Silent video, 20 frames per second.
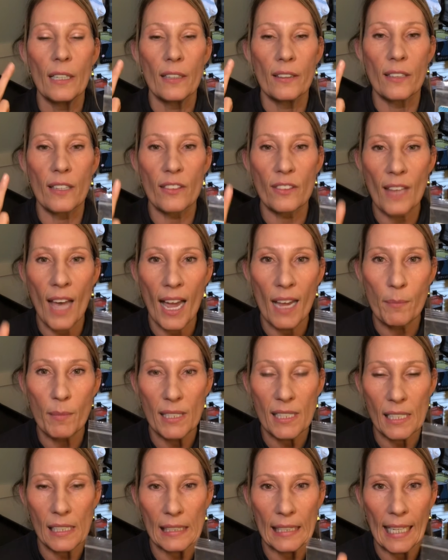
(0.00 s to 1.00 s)
the
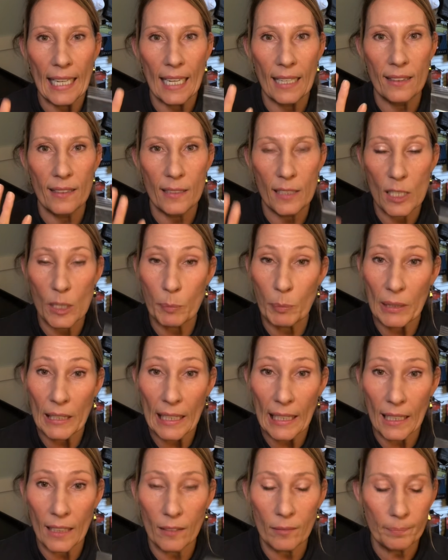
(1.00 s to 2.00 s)
thymus gland, the
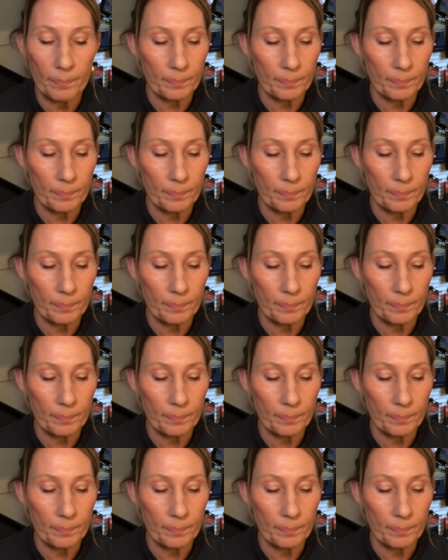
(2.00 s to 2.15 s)
spleen.